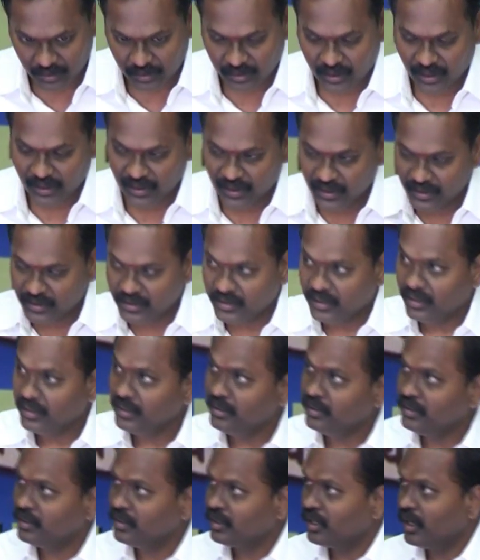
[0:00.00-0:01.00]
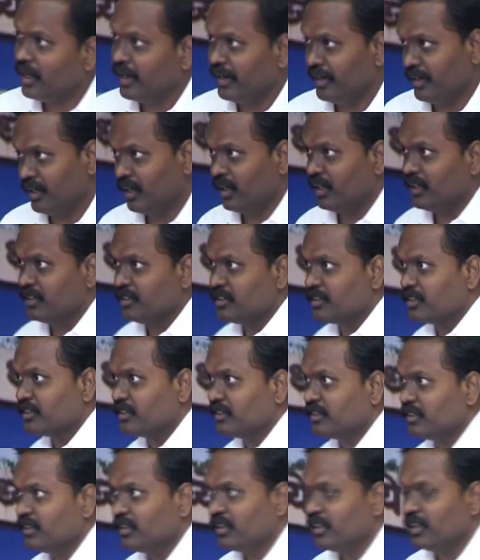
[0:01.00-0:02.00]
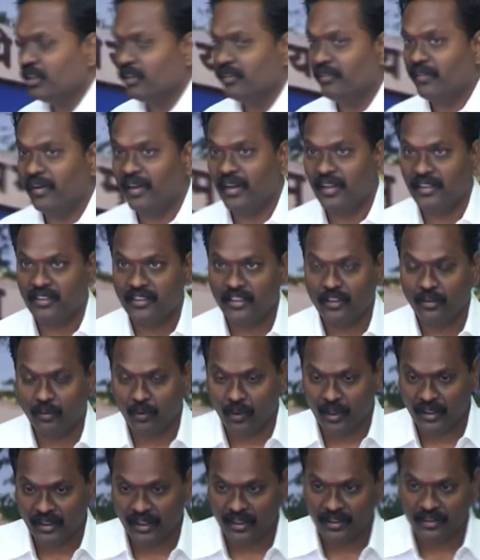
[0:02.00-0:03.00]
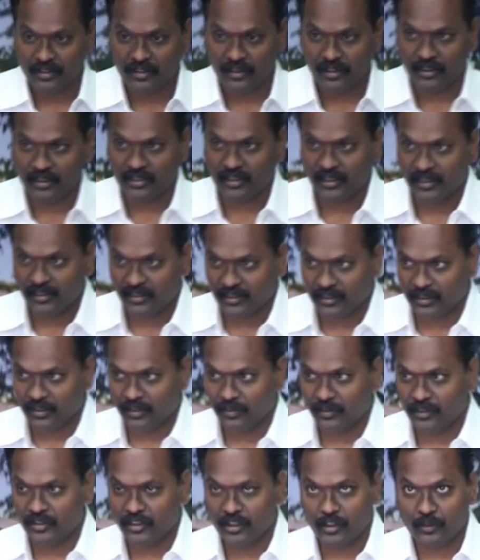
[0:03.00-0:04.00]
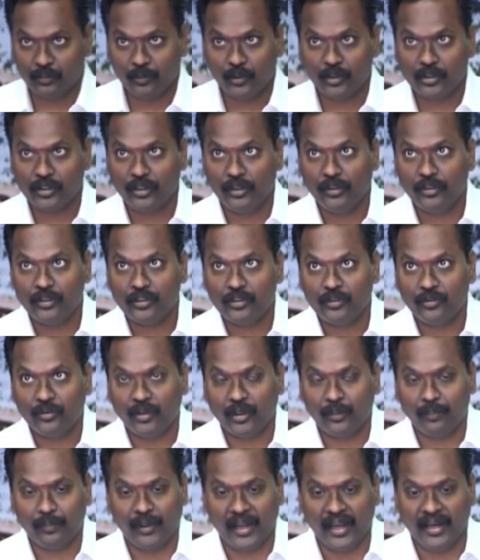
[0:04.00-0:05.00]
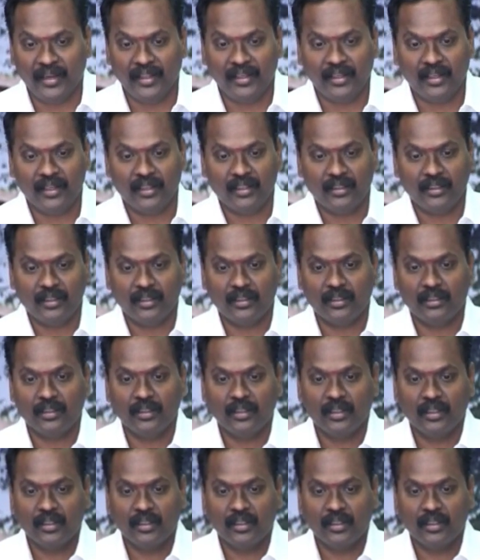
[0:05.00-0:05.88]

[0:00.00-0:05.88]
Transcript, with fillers: That is in hydrology. Whereas in water resources which is mostly used for planning and uh,